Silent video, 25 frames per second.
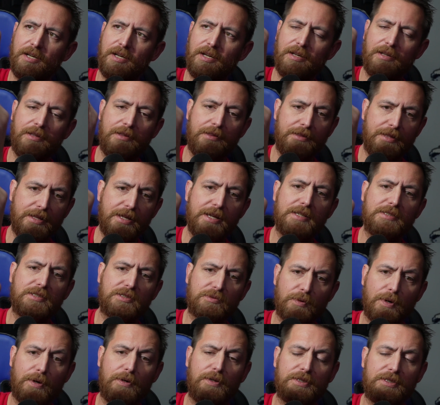
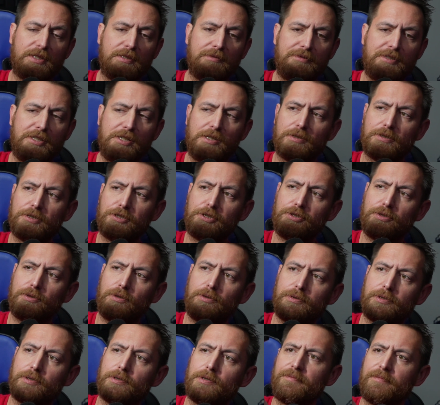this relative to your
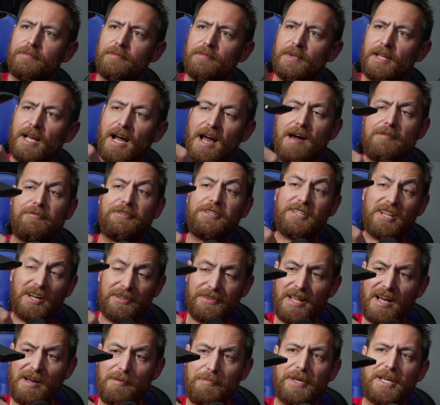shoulder. I haven't done
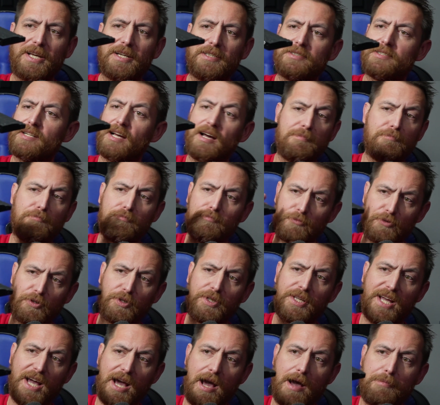that because I'm
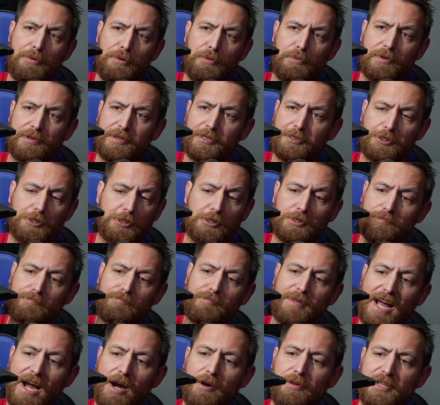really happy with just
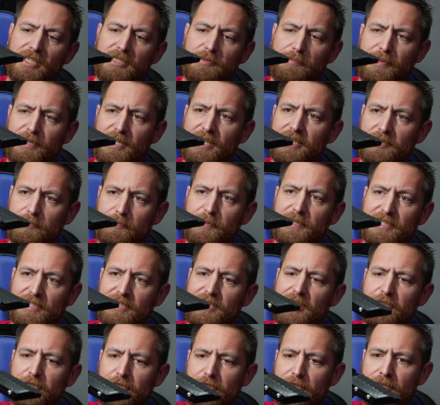how this is
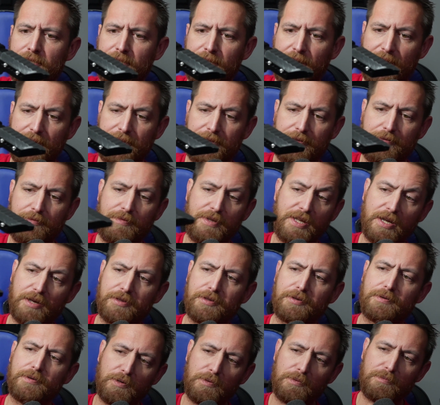positioned and the
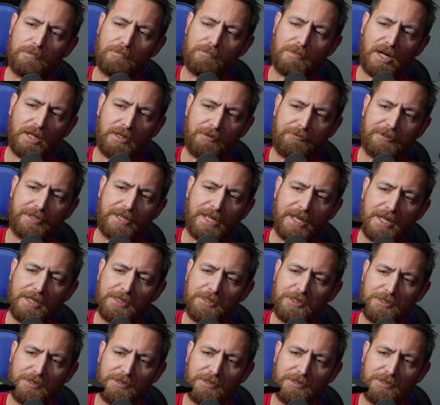other modifications